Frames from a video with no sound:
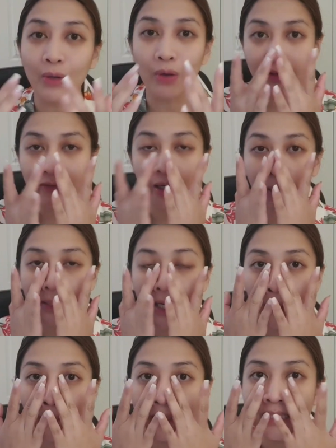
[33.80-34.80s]
I developed
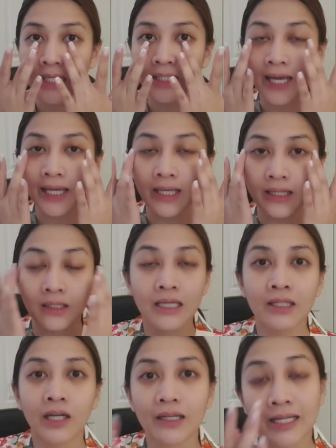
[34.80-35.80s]
this under eye,
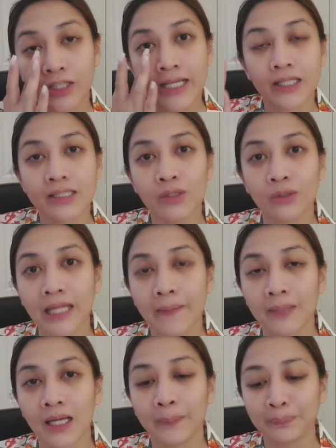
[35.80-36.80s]
dark under eye circles nung time
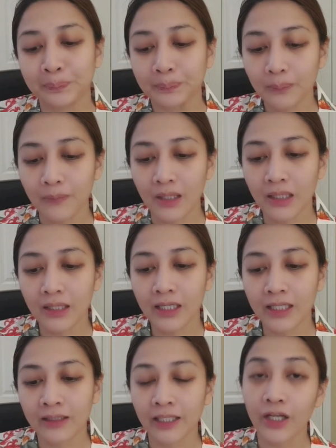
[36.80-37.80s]
na
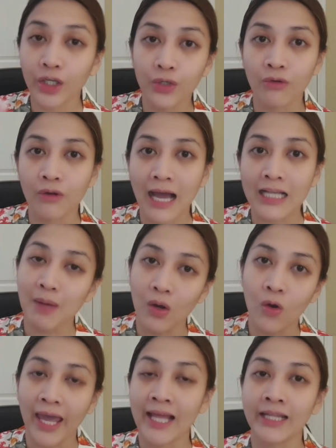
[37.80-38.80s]
nag-trigger yung asthma
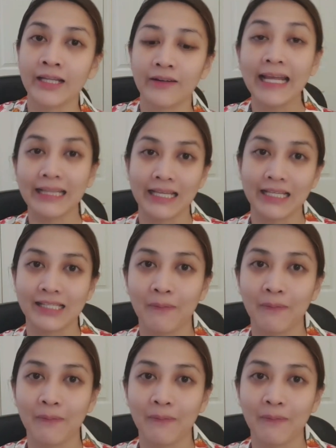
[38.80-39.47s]
ko and rhinitis.